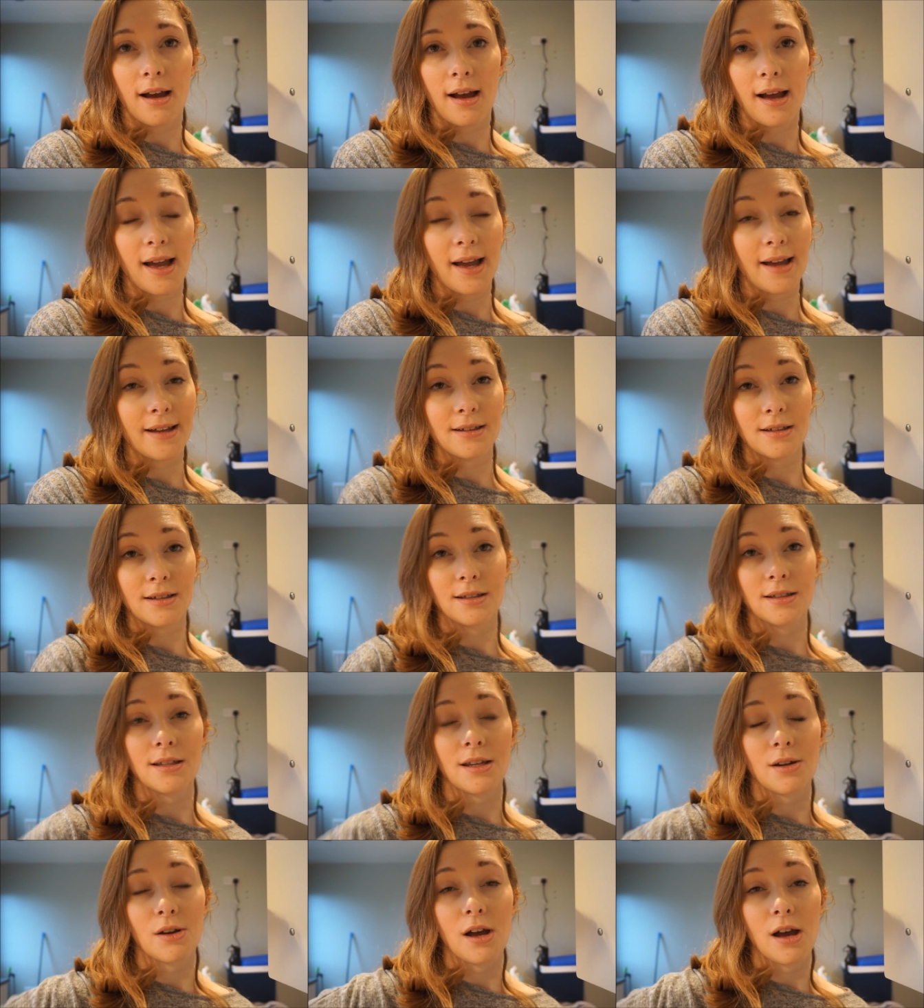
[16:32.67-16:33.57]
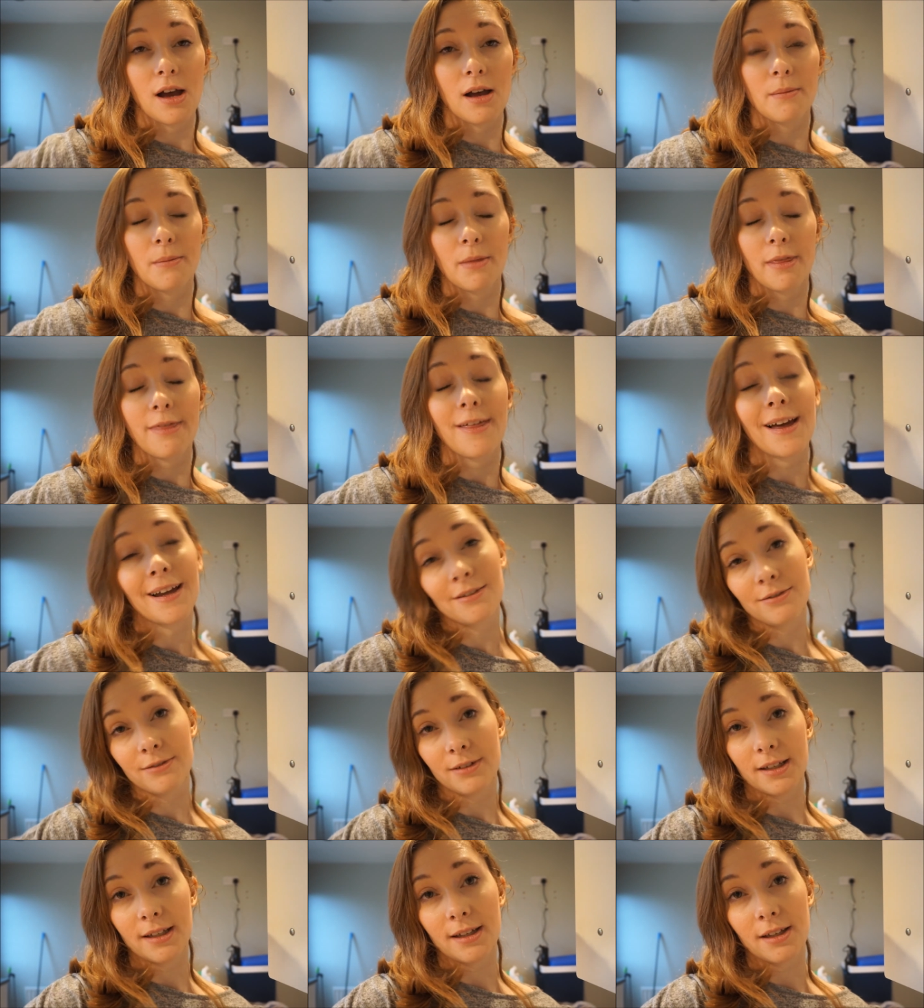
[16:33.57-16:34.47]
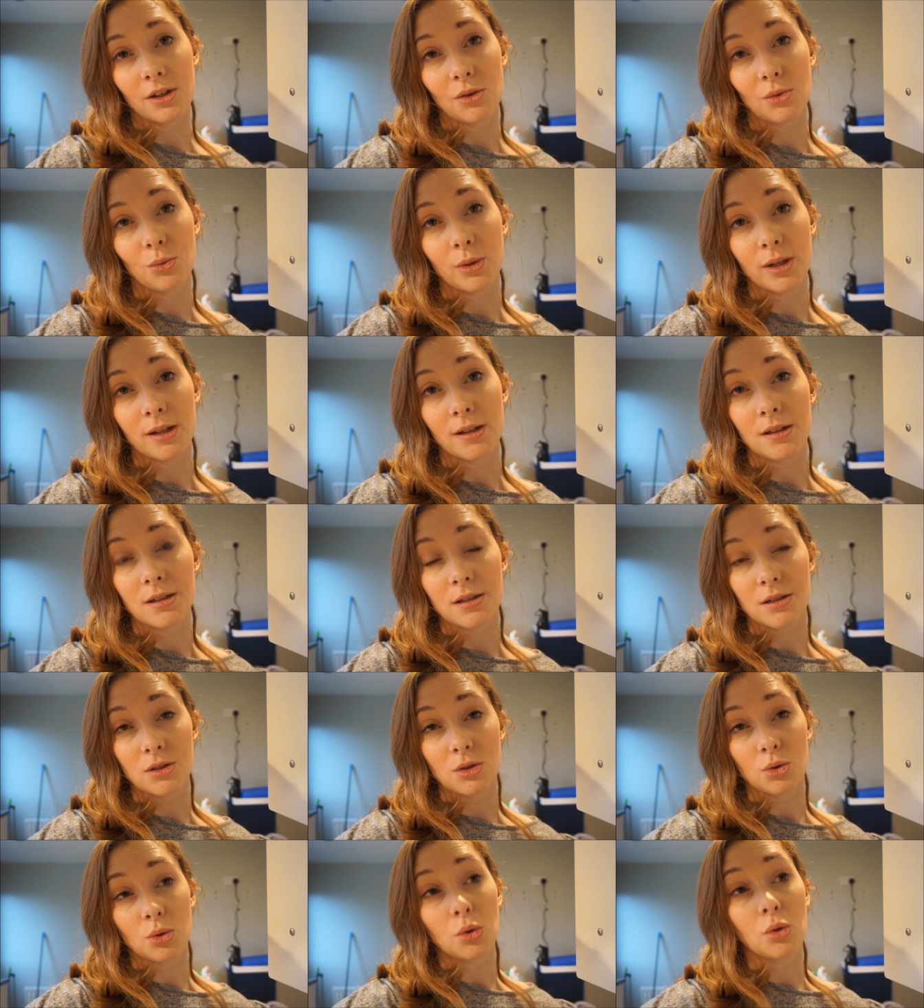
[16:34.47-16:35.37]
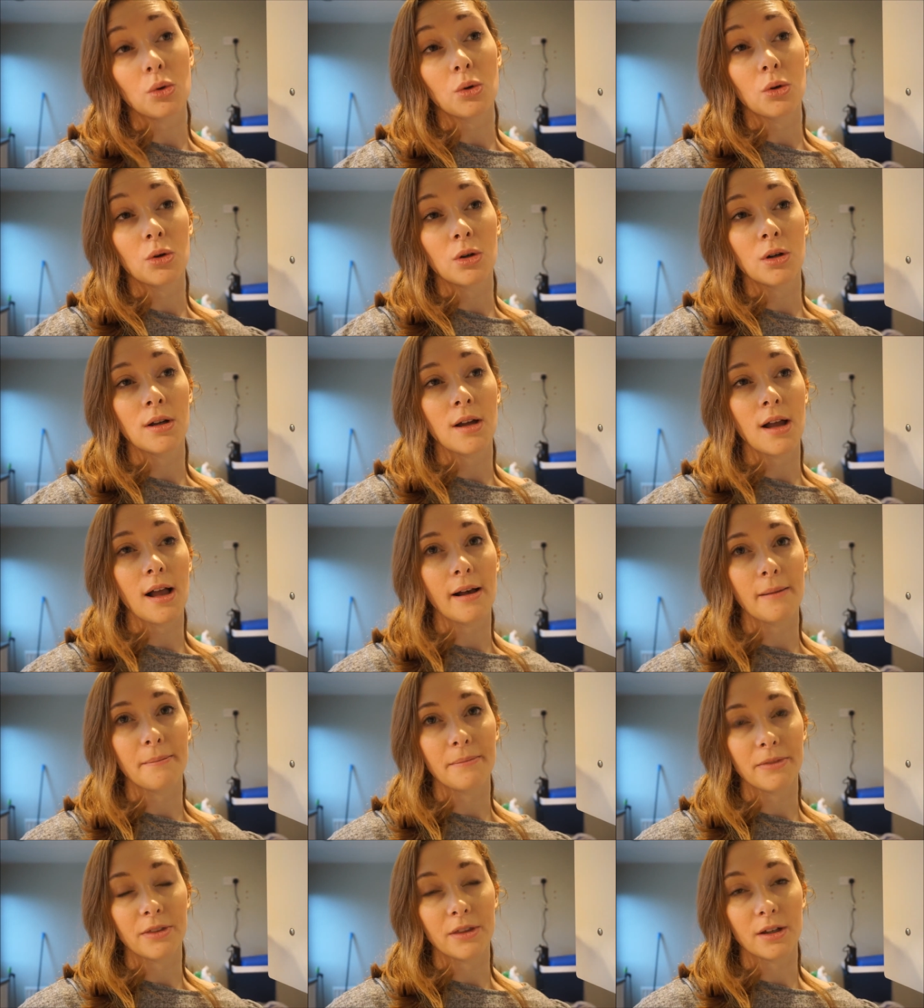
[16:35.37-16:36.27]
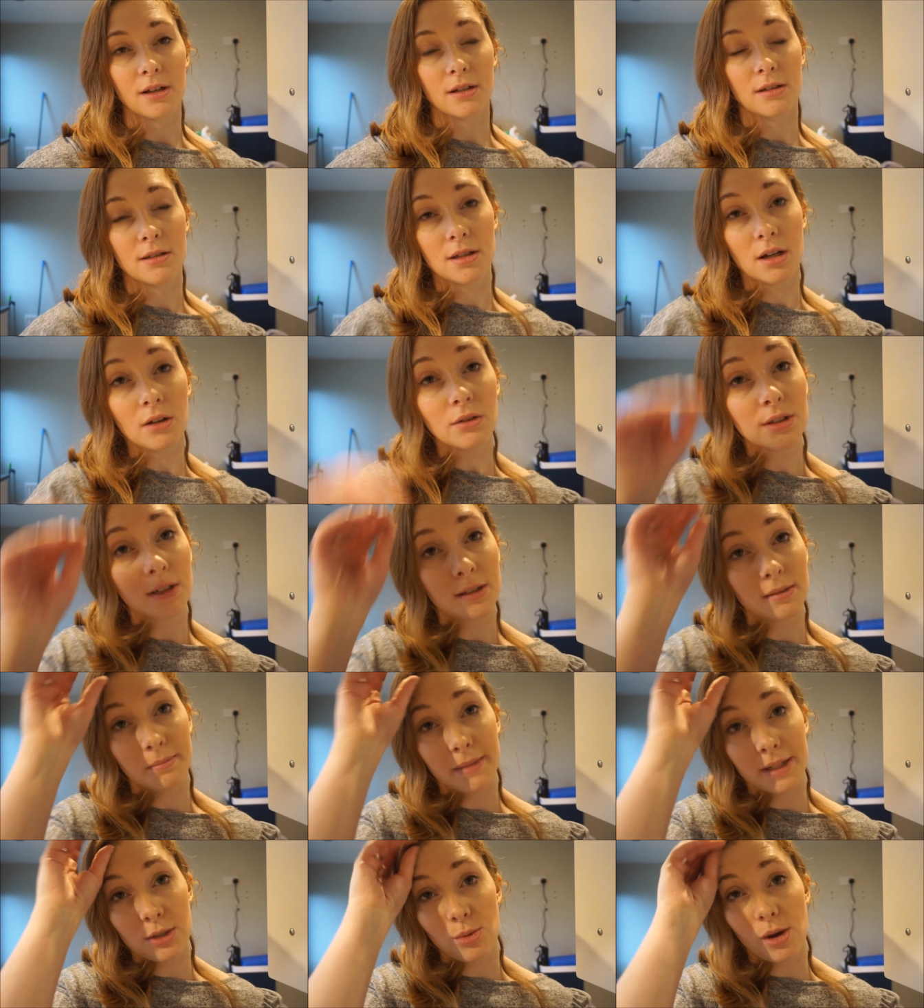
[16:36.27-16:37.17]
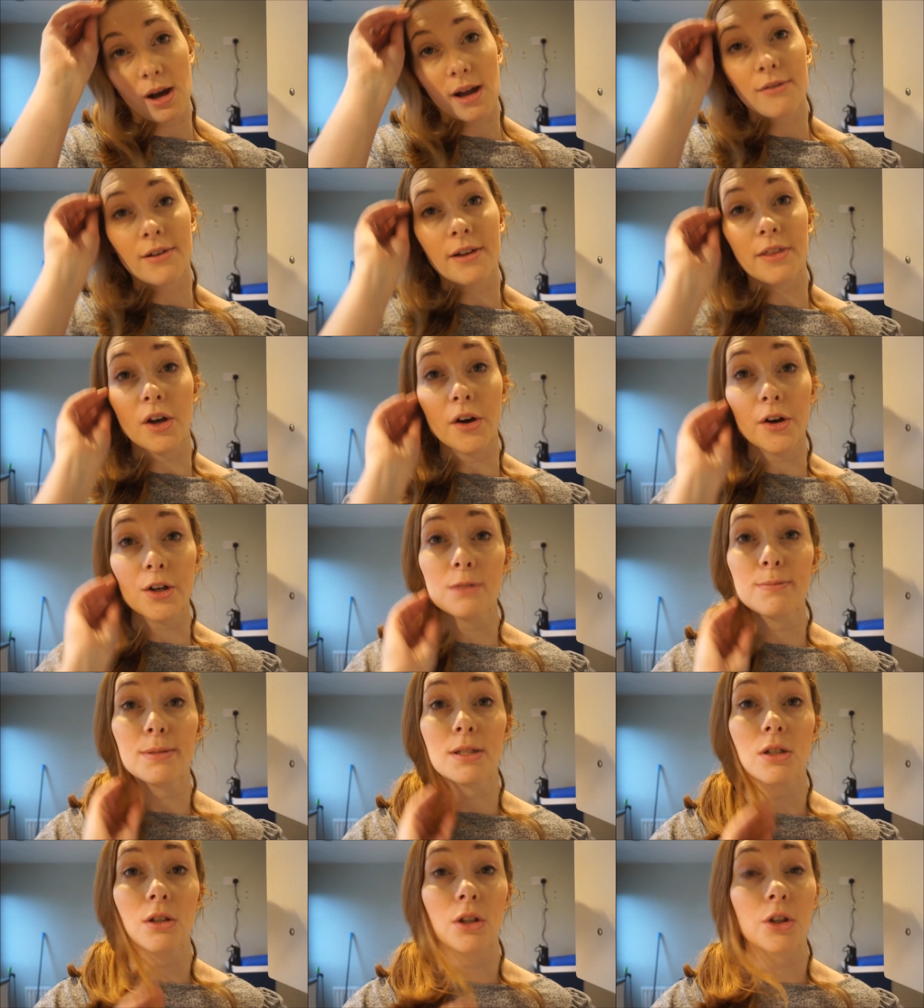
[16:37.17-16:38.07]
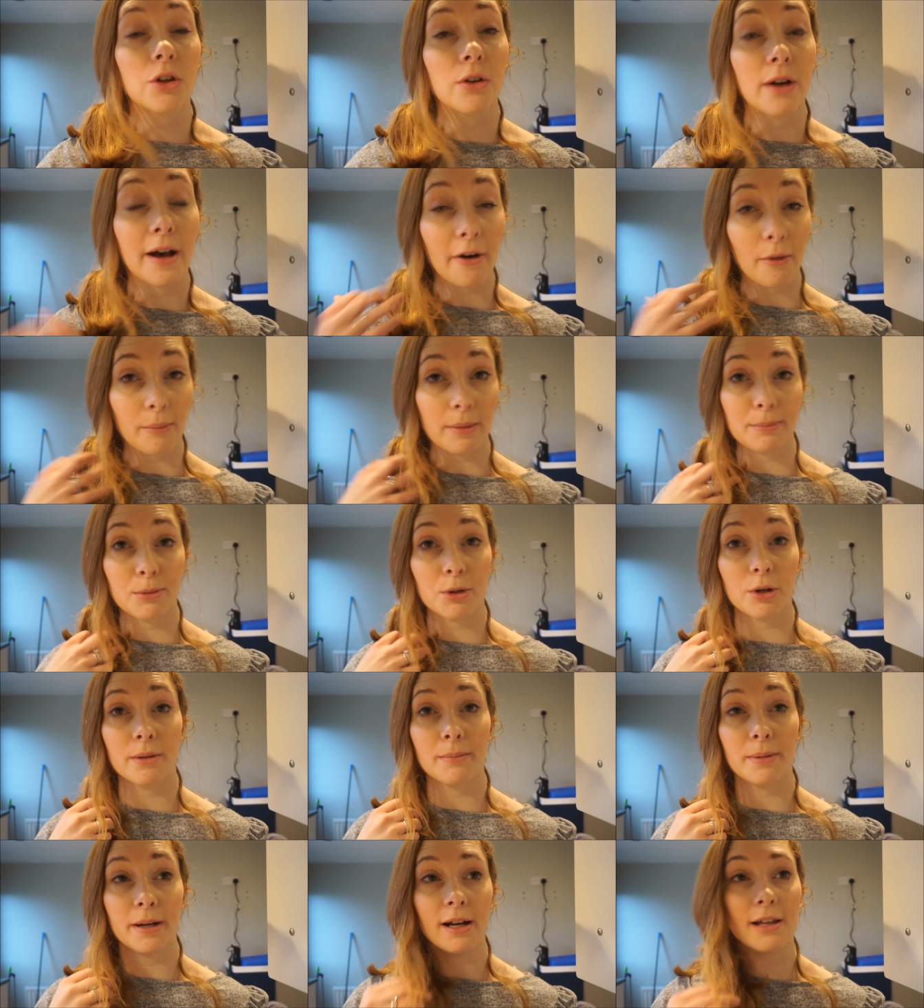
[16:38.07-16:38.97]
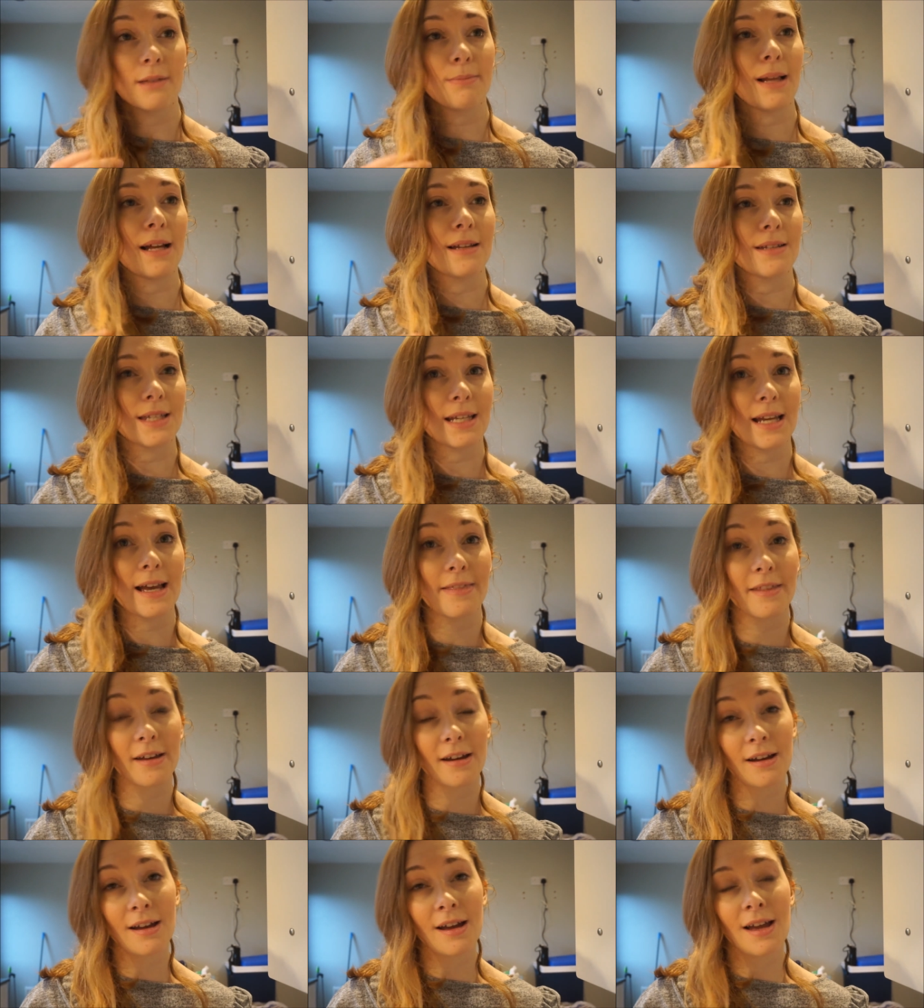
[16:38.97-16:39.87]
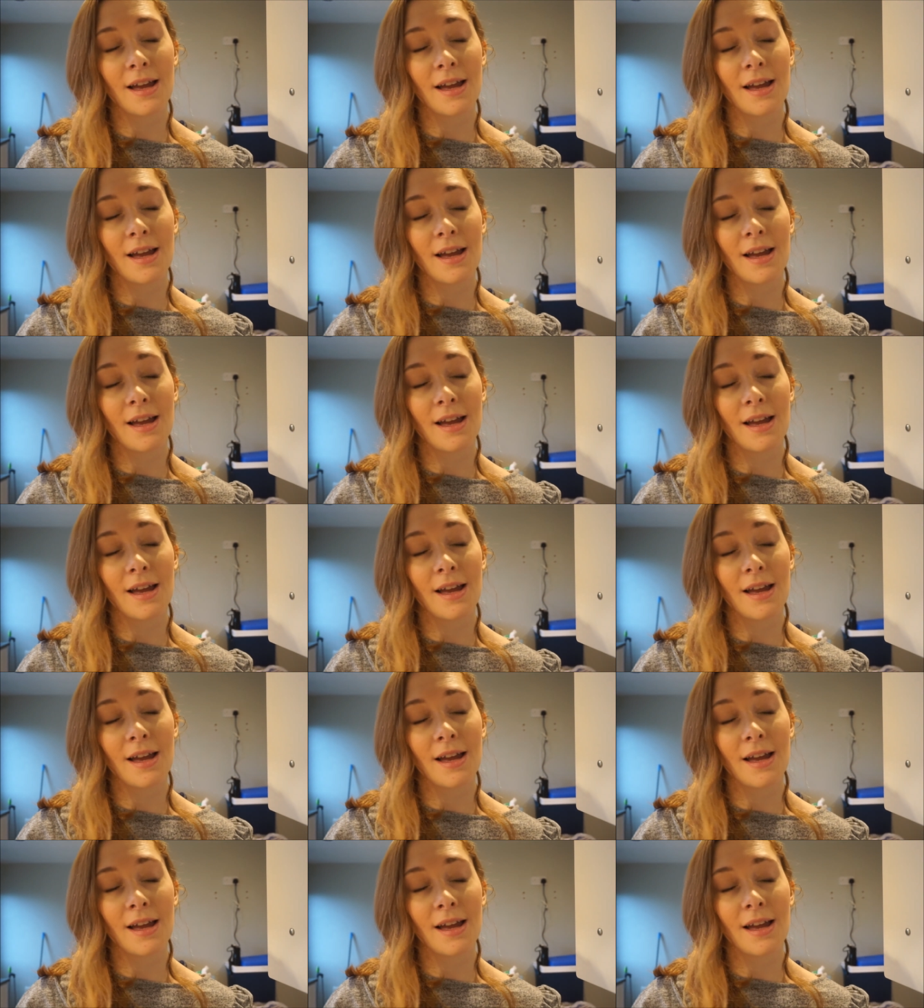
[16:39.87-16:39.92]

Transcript: And thankfully we saw the consultant midwife at the hospital who helped me put a birth plan together,